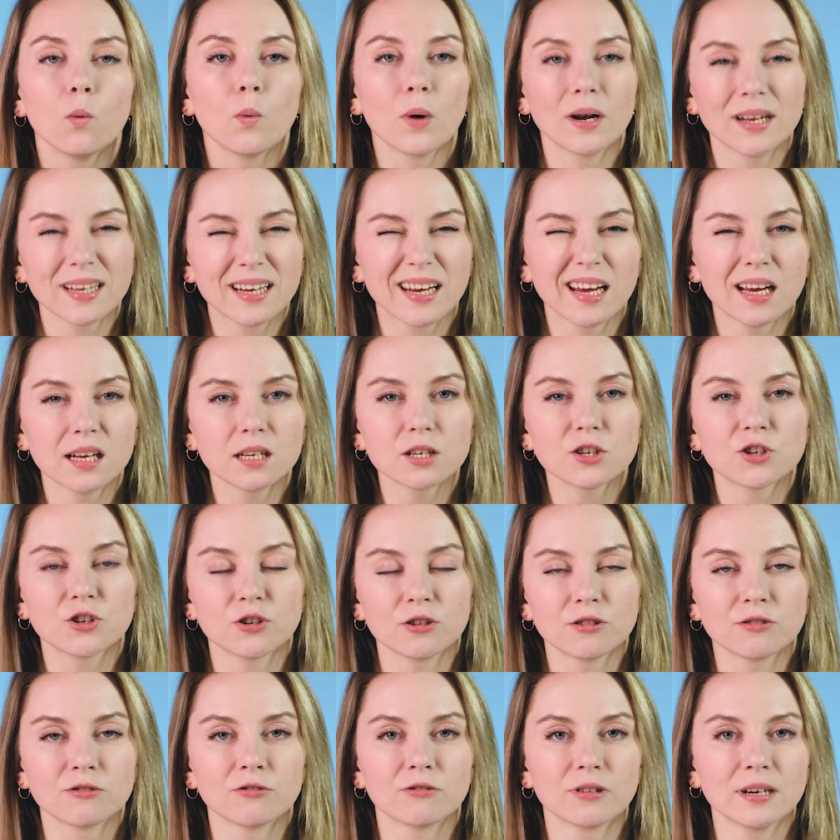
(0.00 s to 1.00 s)
Well, again,
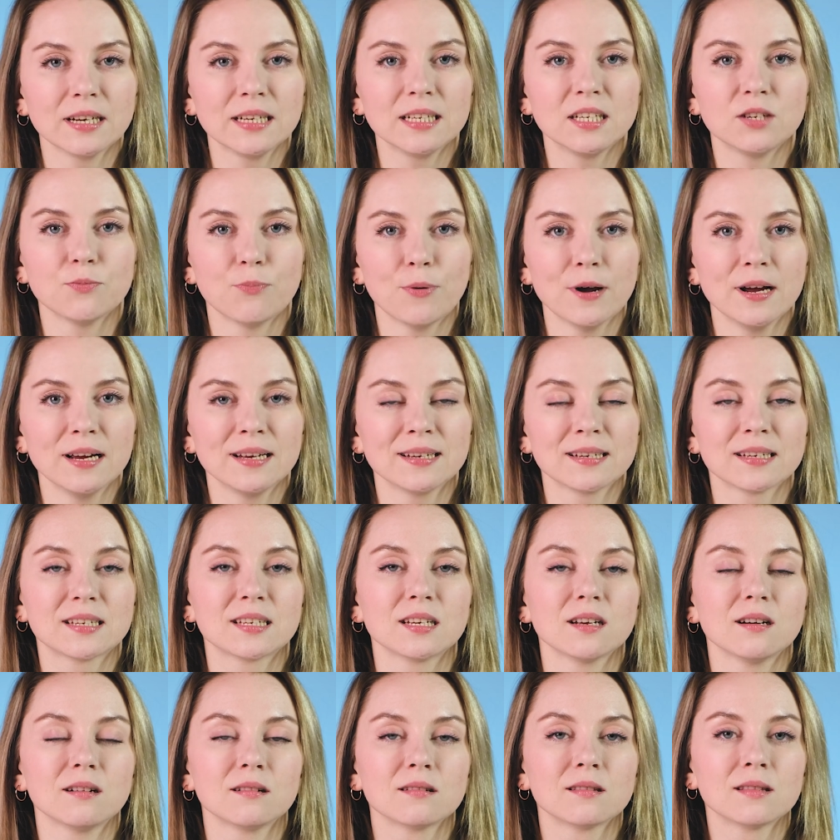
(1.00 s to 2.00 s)
churn rate depends
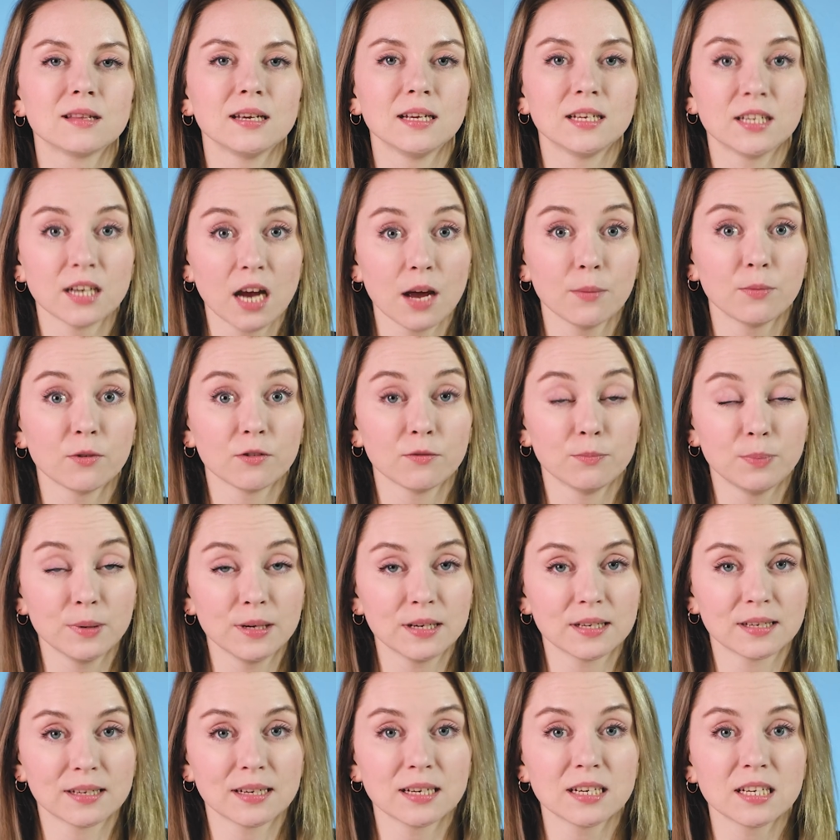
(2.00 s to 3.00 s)
on the type of
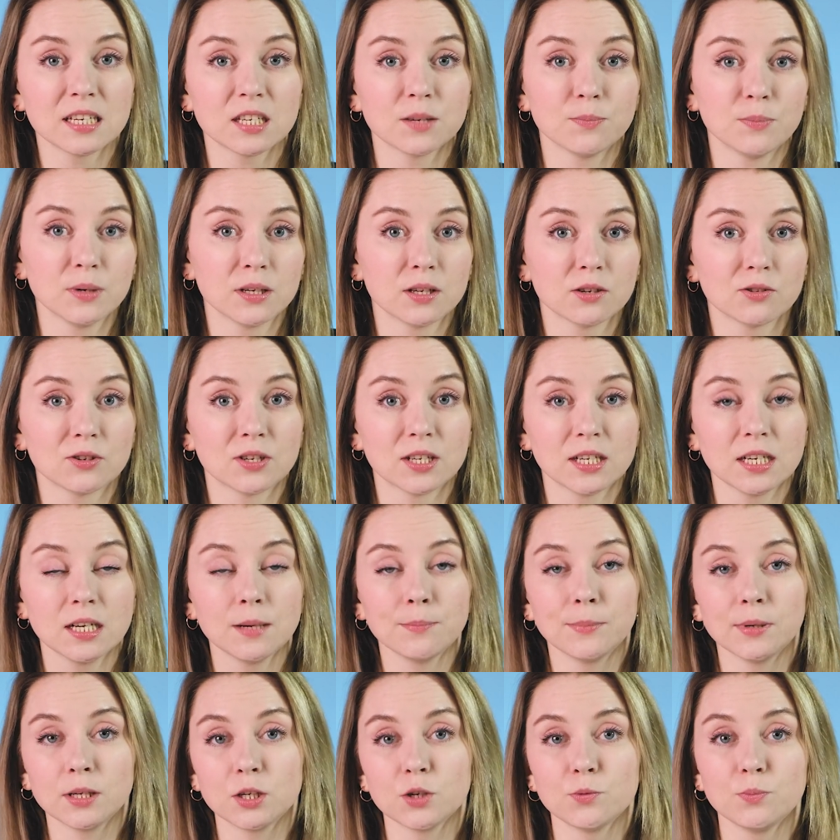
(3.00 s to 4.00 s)
business, B two C,
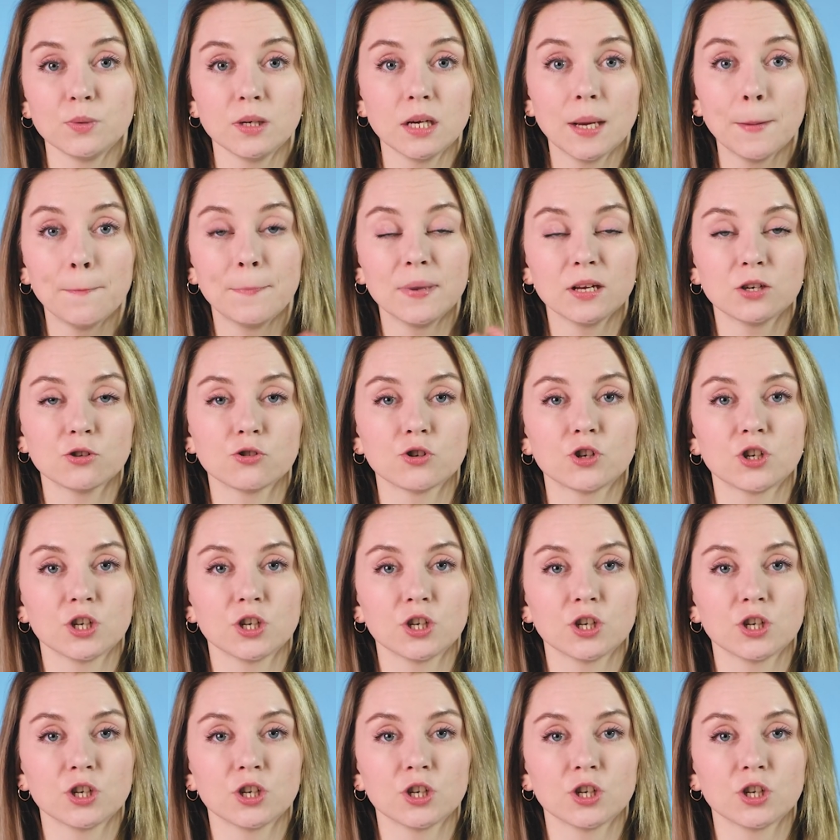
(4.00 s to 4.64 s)
B two B, B two